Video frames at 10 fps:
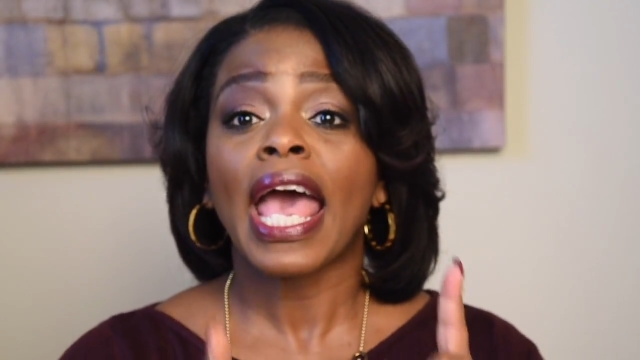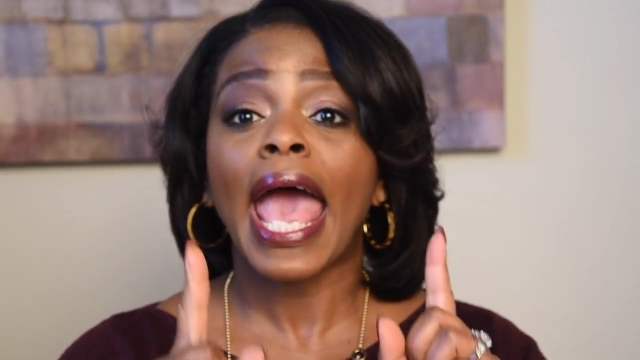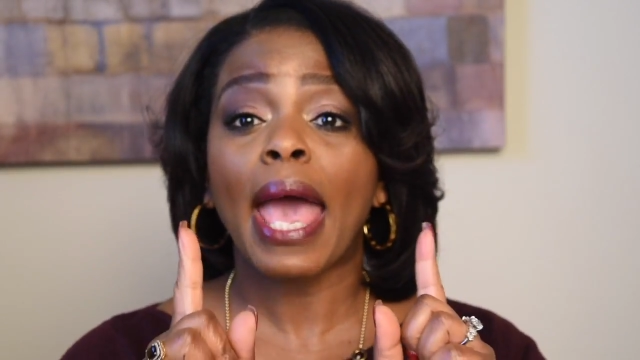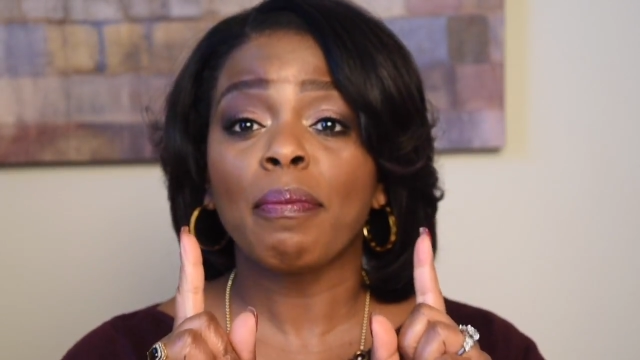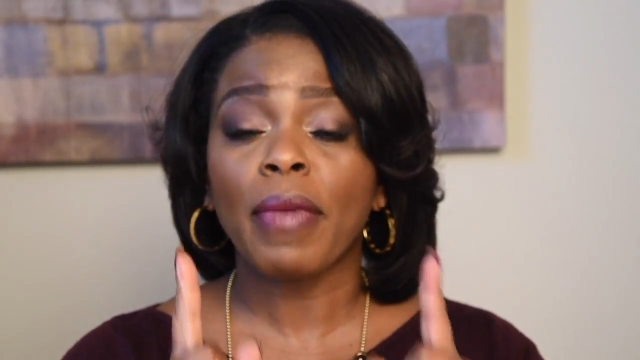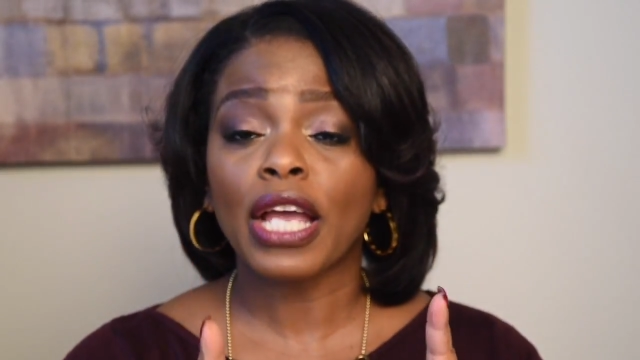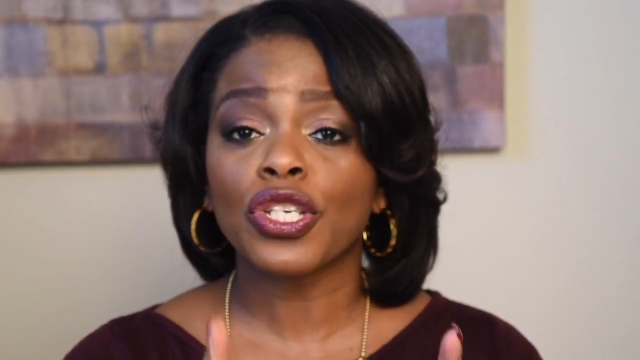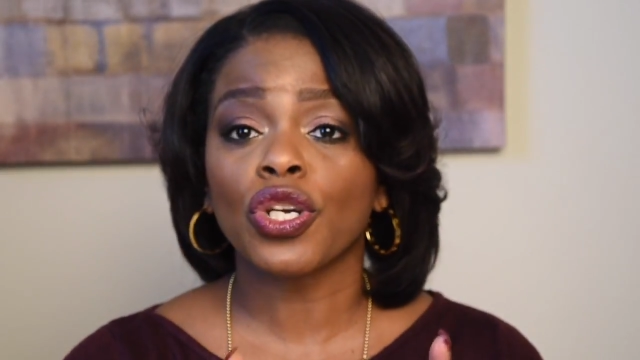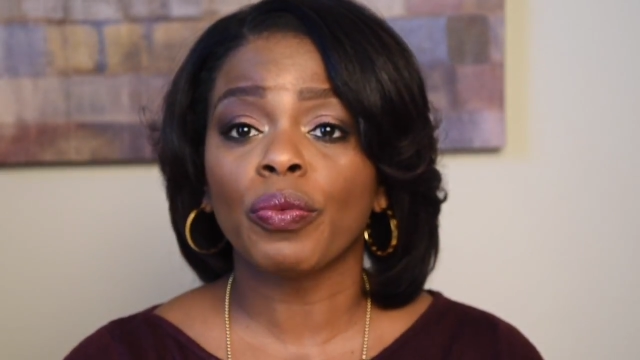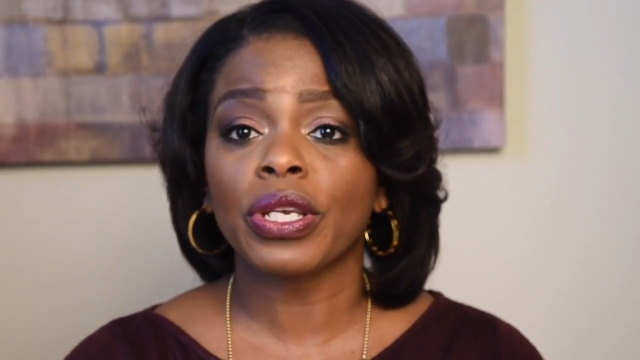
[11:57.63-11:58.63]
and make
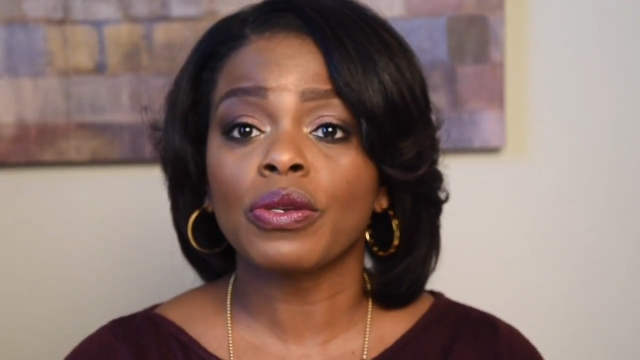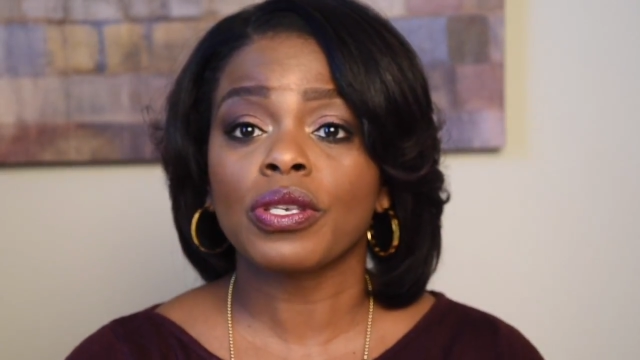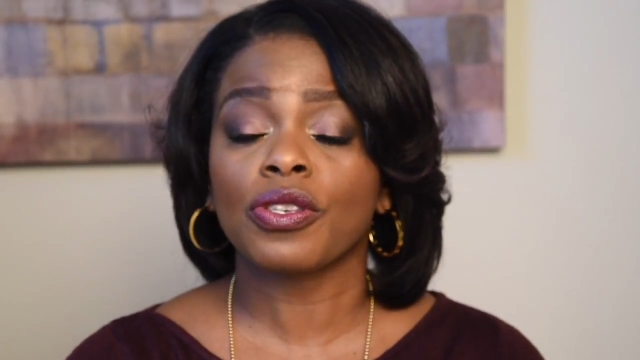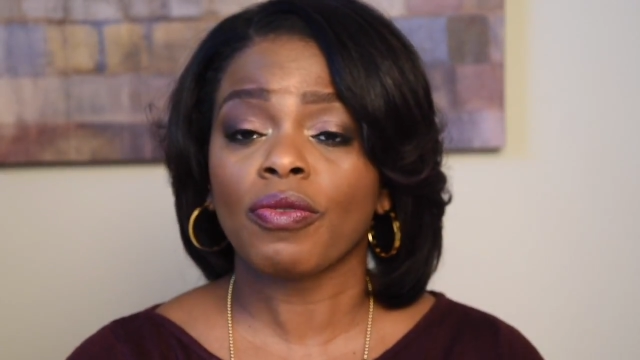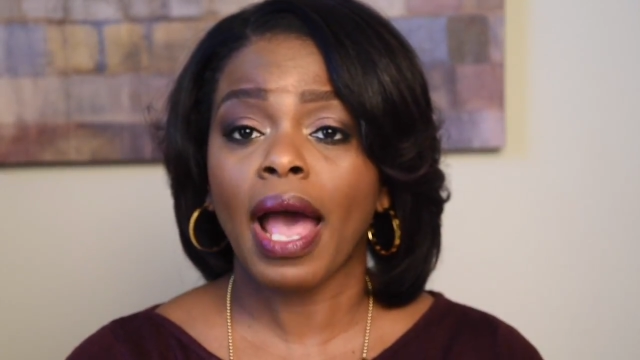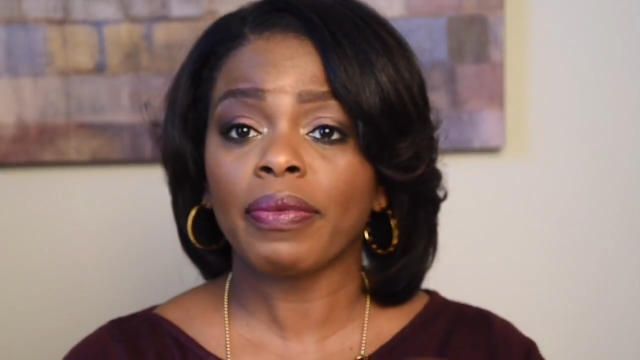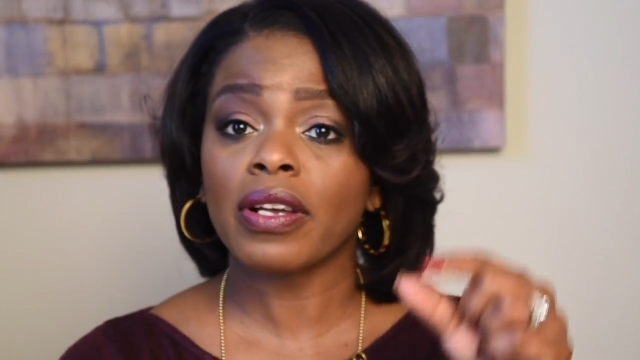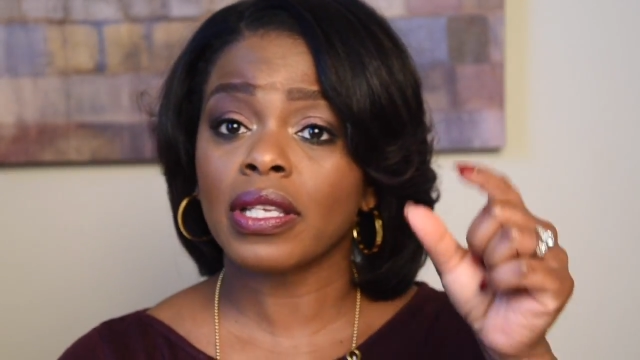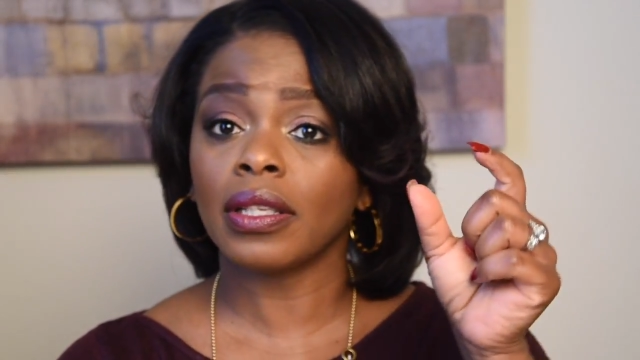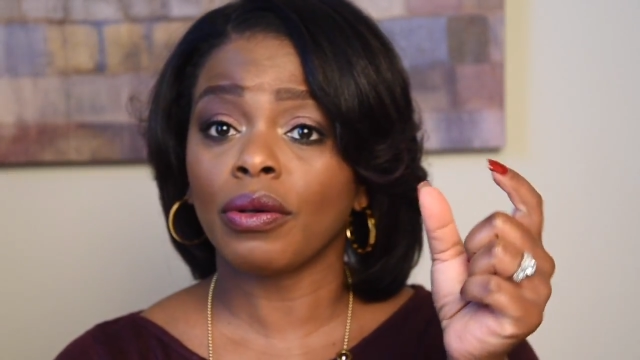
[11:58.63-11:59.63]
sure when you subscribe
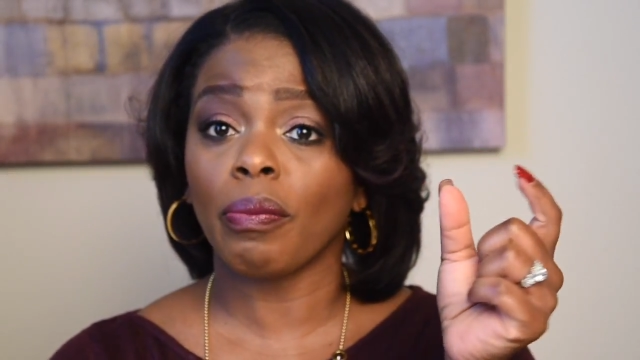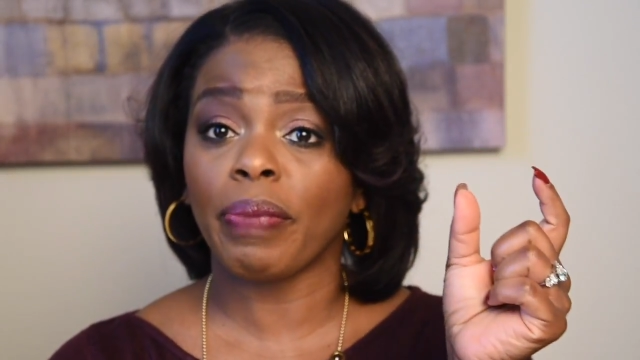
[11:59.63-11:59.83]
there's a little